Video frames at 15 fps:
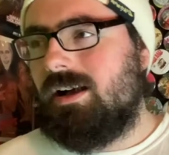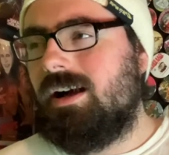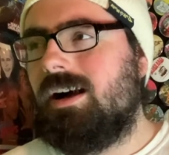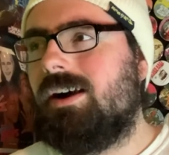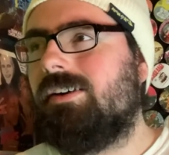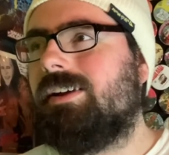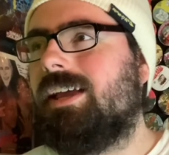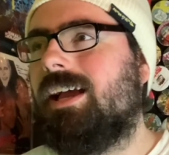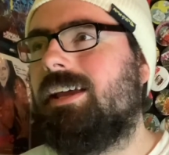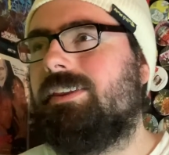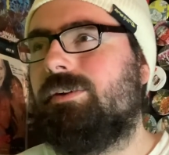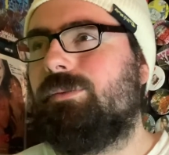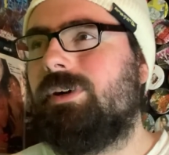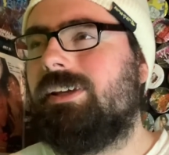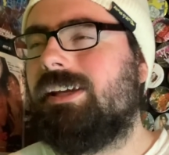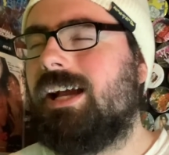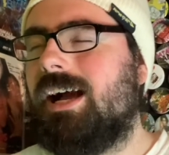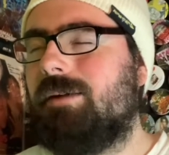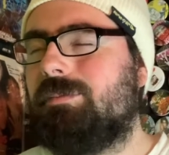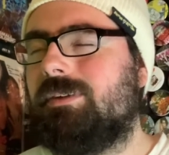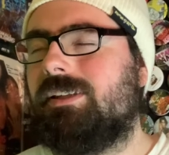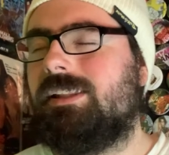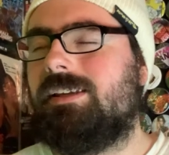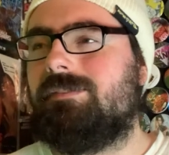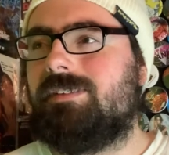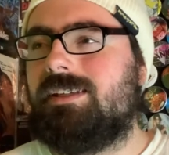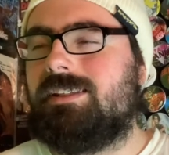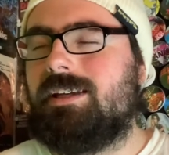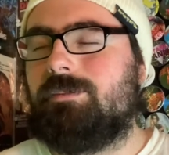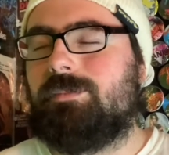Okay, so what you got, just leave
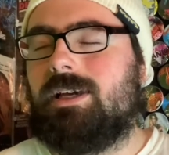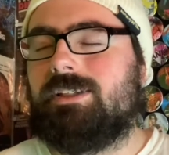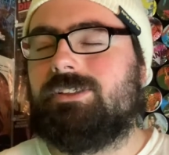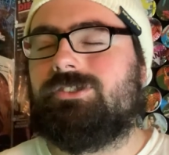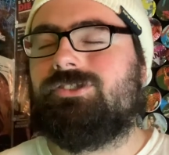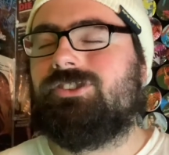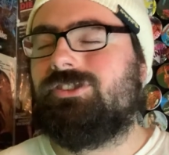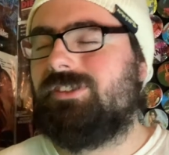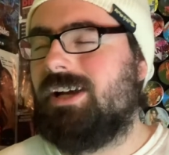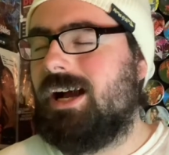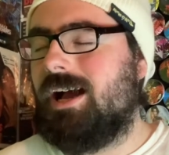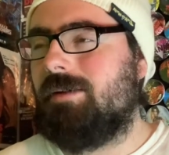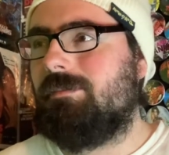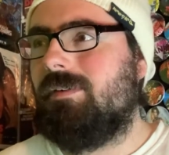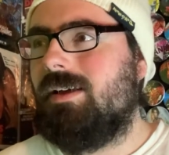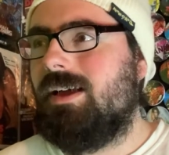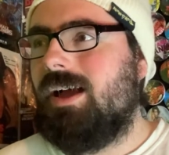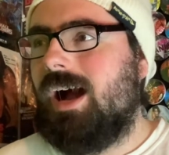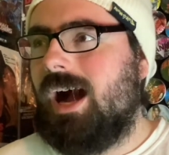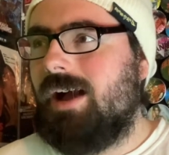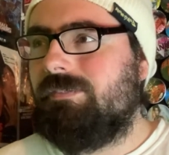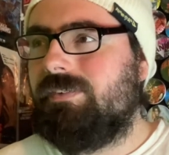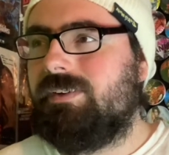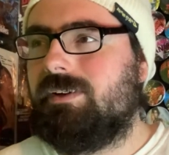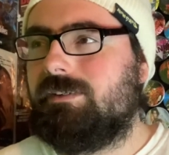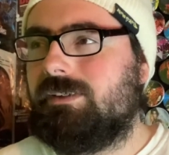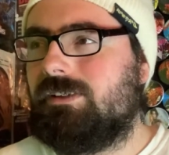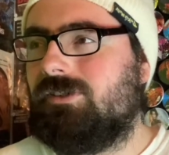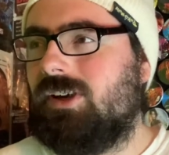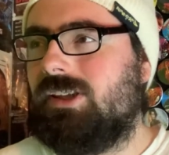this time, Dr. Skudenheim. I've seen all
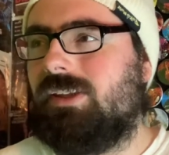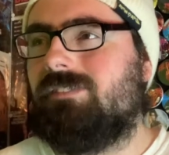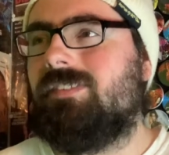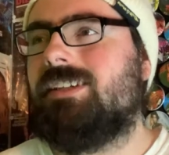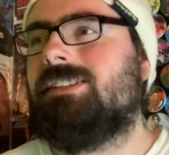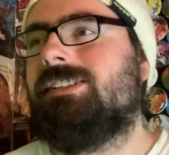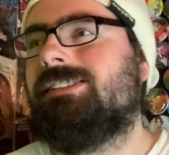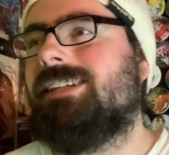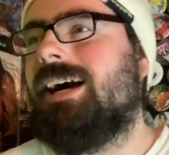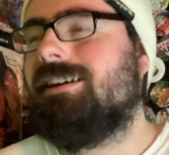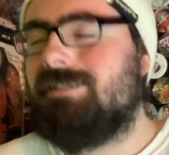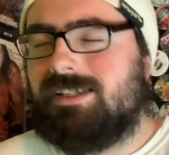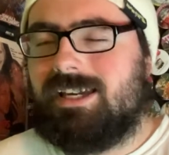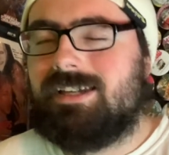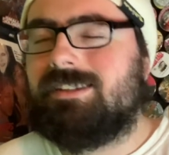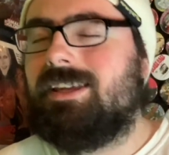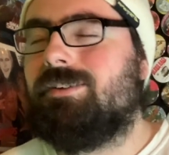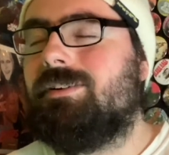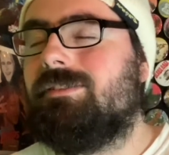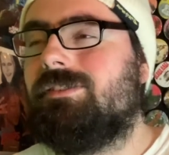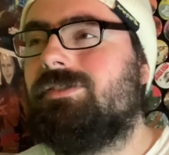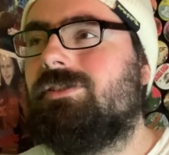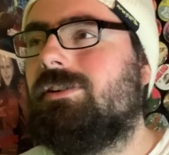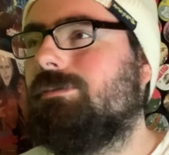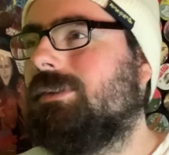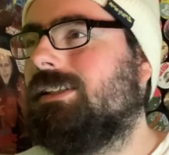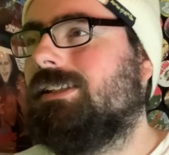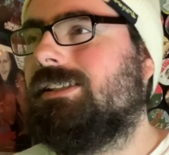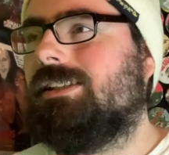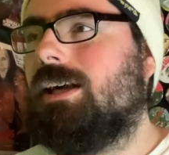your creepy inventions. I think I can take whatever you throw me
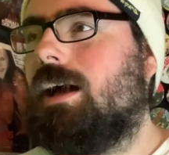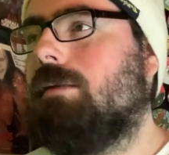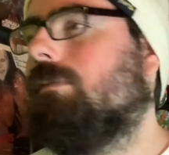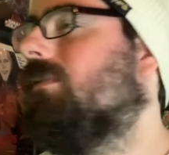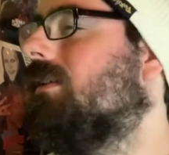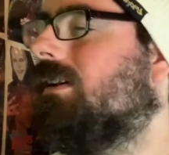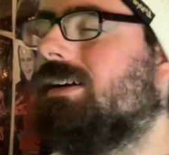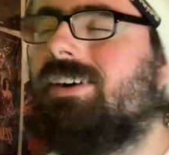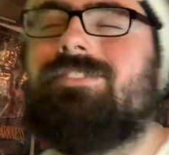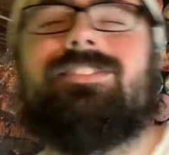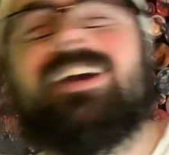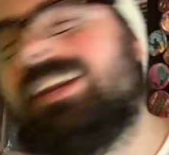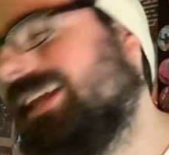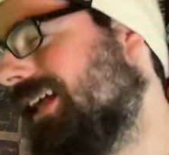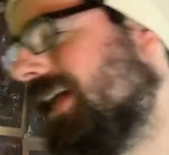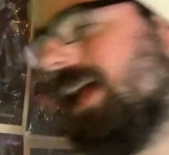this time. I'm ready.